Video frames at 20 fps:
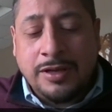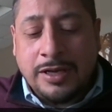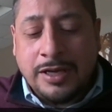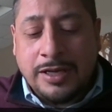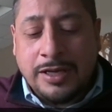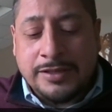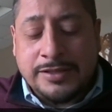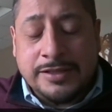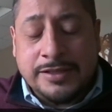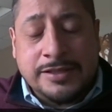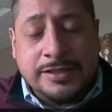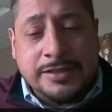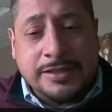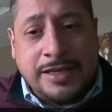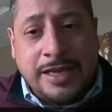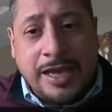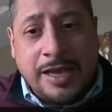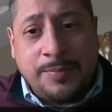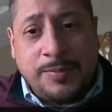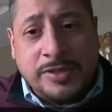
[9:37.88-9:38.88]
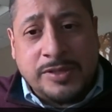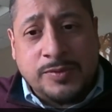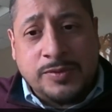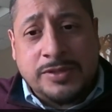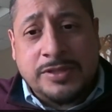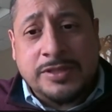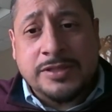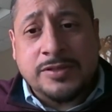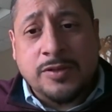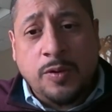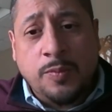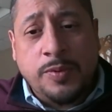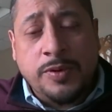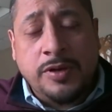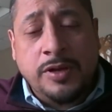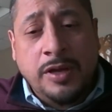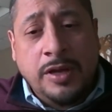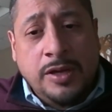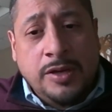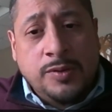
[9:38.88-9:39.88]
Citizen Campus, which is open
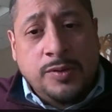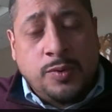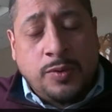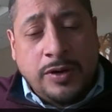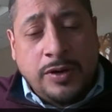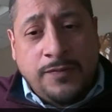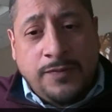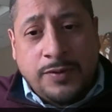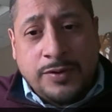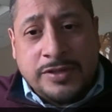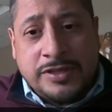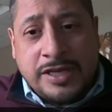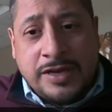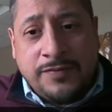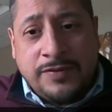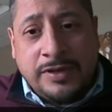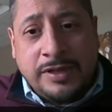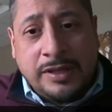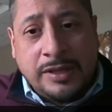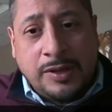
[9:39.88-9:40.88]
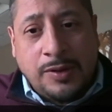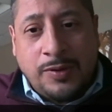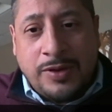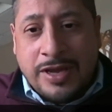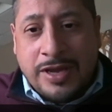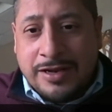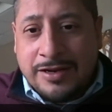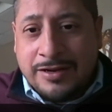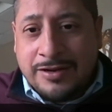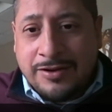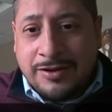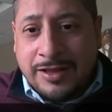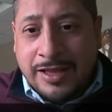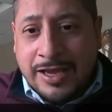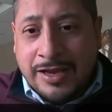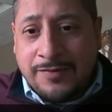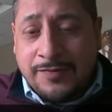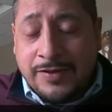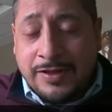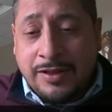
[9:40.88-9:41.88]
24/7, located at our
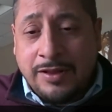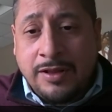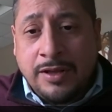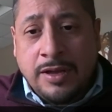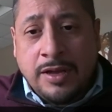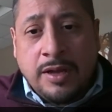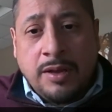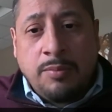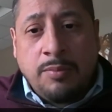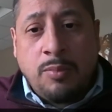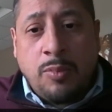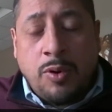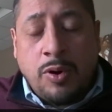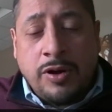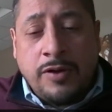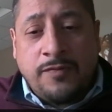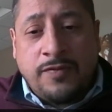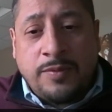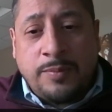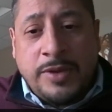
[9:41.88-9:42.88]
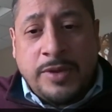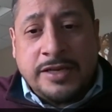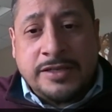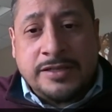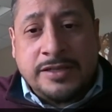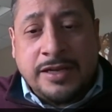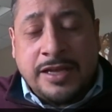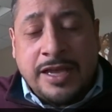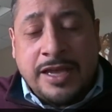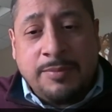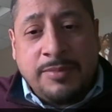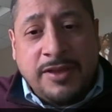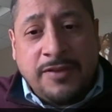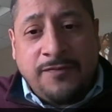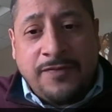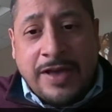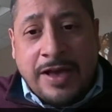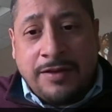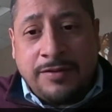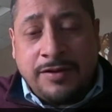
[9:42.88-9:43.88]
landfill. More information can be
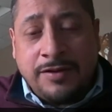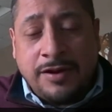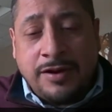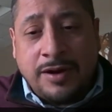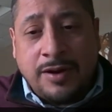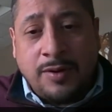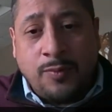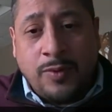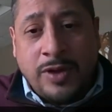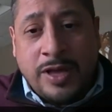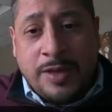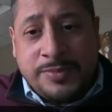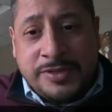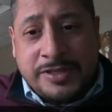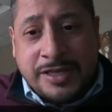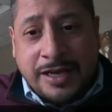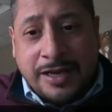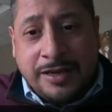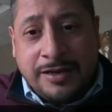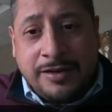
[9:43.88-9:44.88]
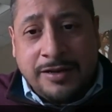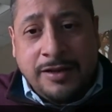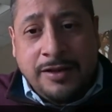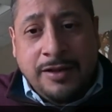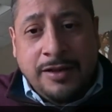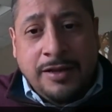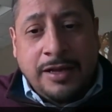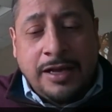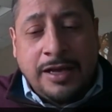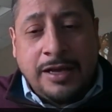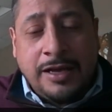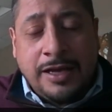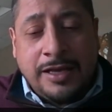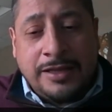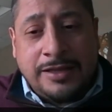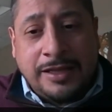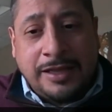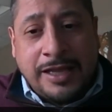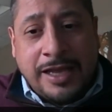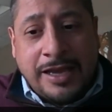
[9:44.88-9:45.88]
found on our website
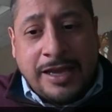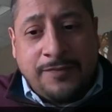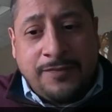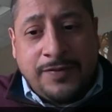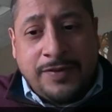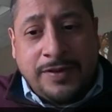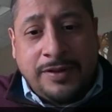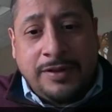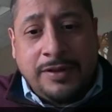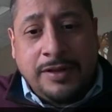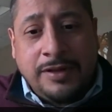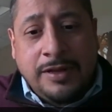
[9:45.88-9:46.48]
at the landfill.